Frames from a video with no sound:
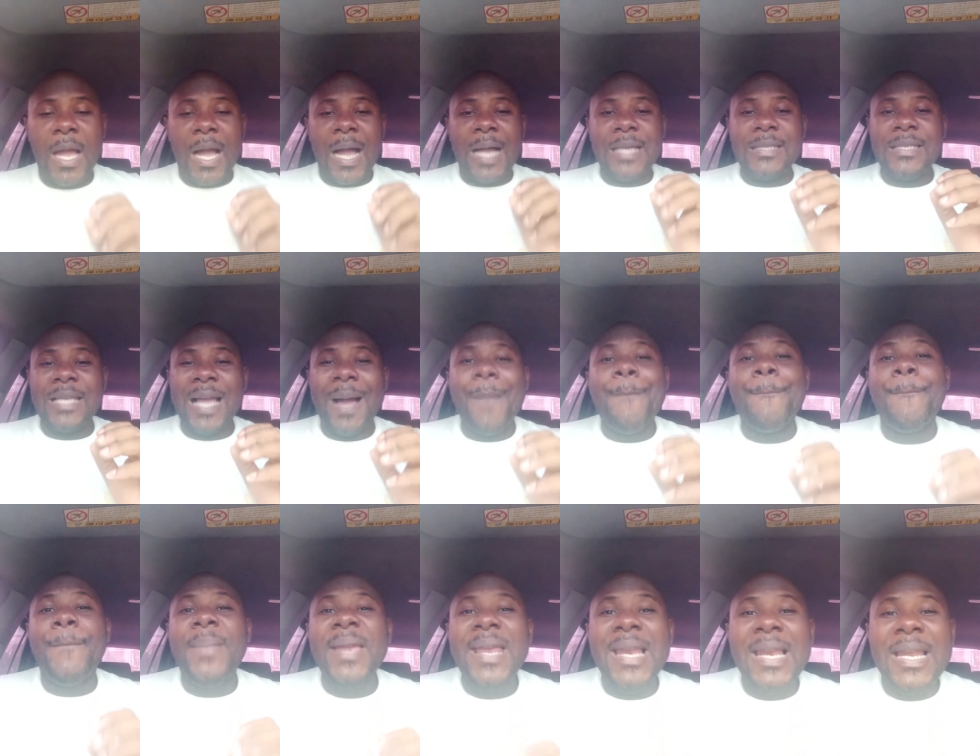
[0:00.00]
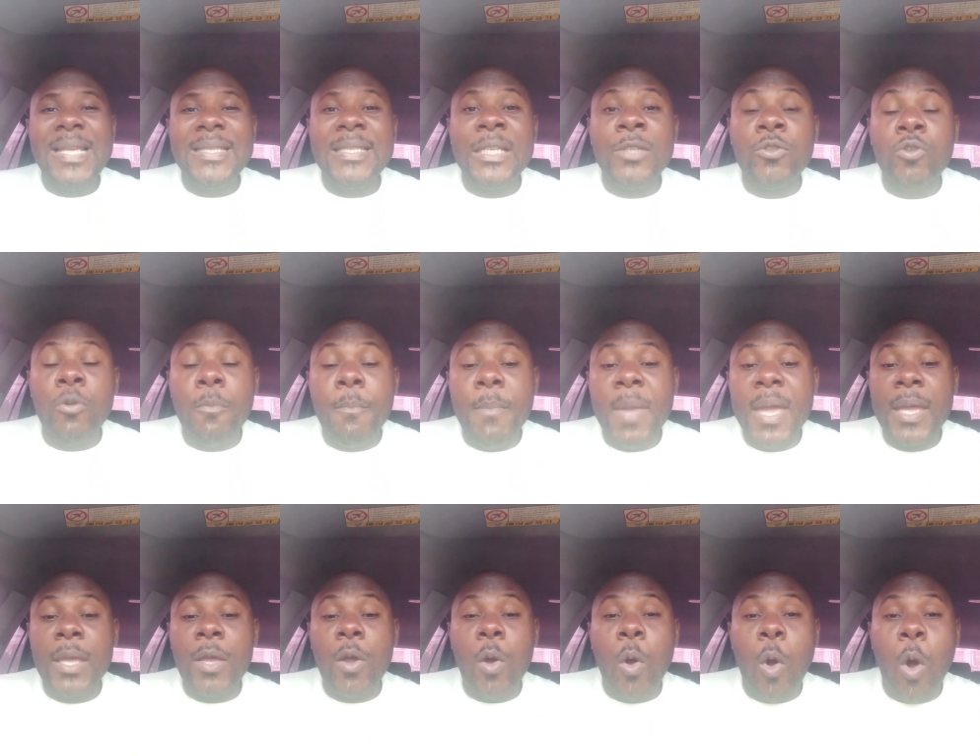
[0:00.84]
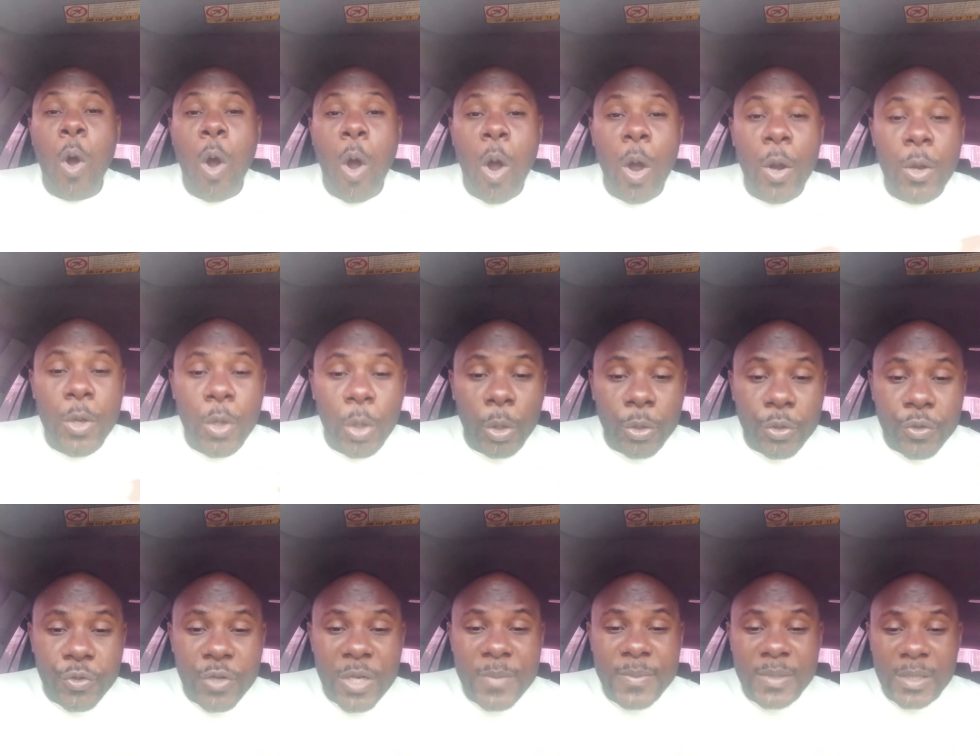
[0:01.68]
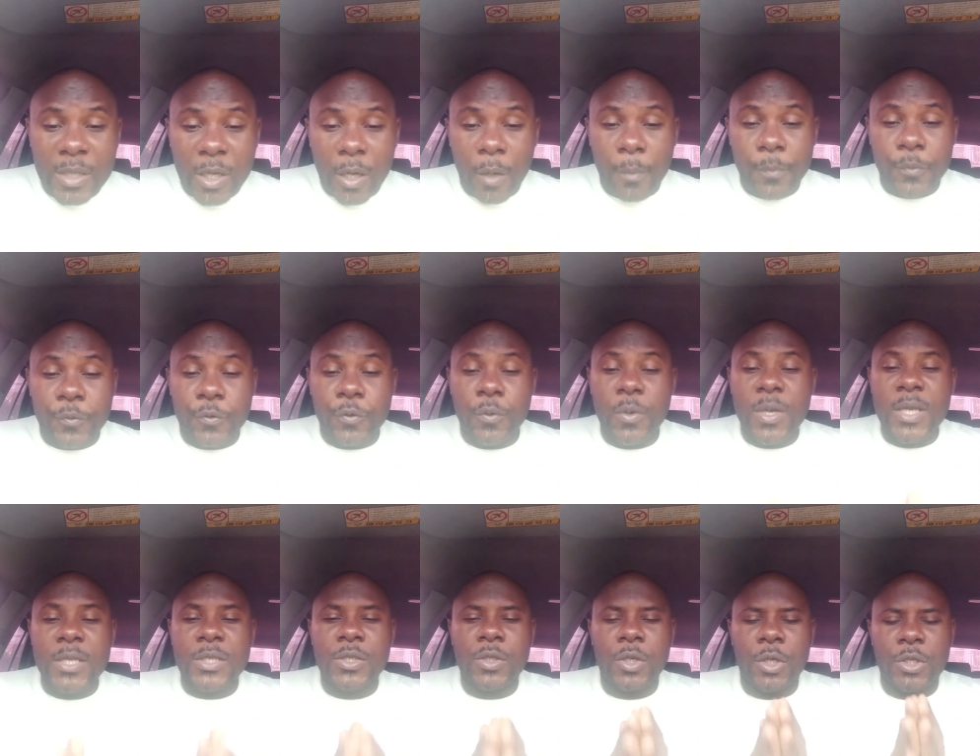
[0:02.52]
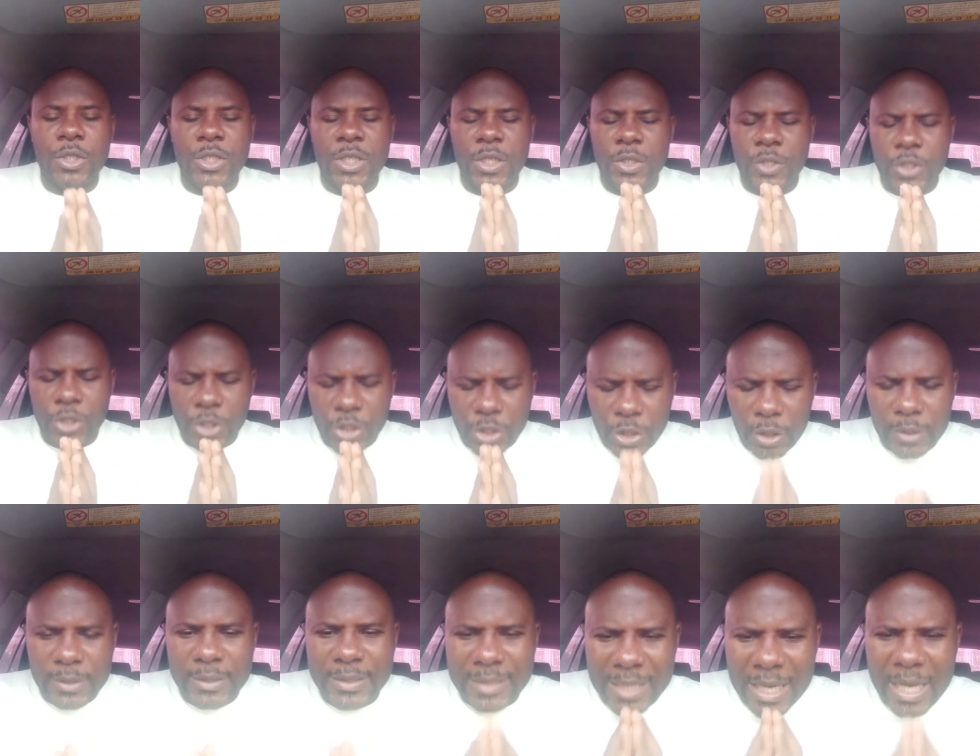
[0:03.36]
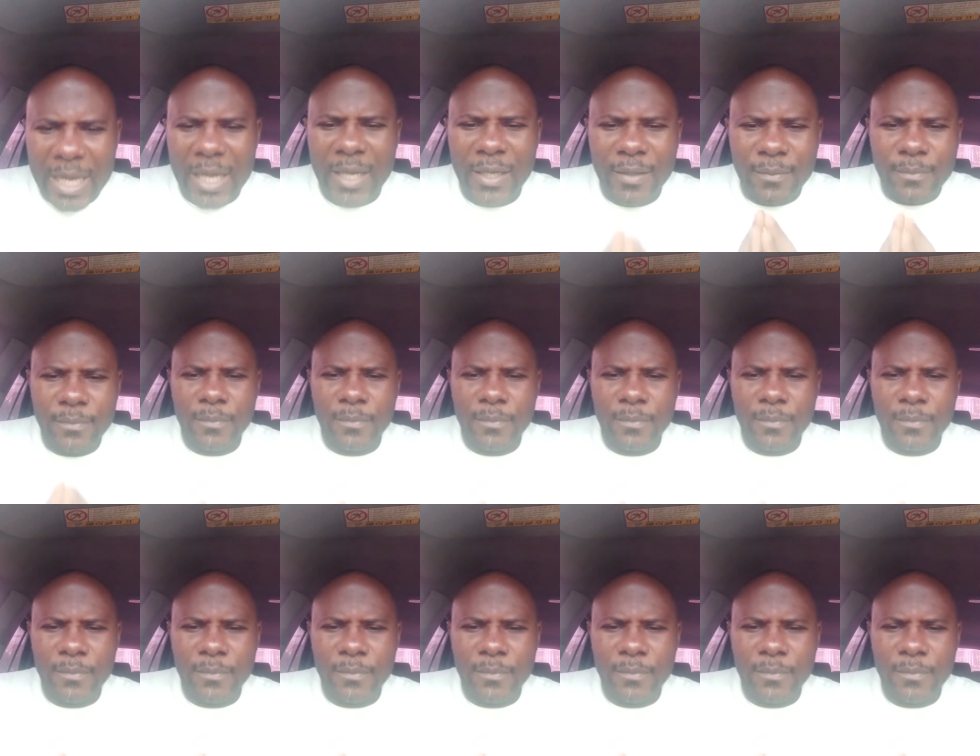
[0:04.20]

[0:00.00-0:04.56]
has the ability to make all your dreams come true in such a short time.